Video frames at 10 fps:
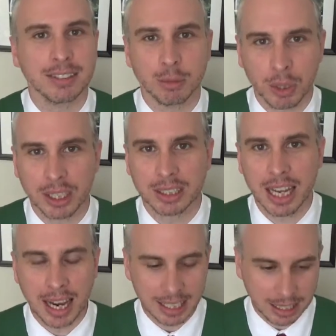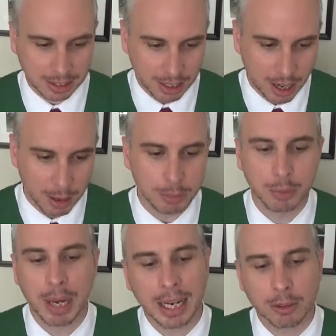where it's at. He comes
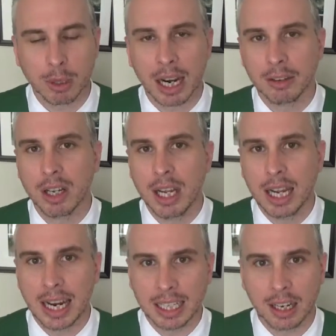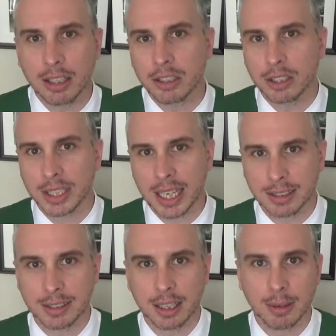back around and he
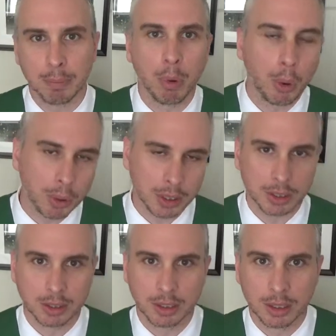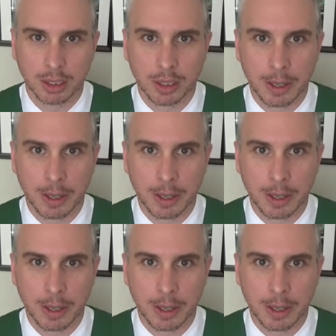understands the importance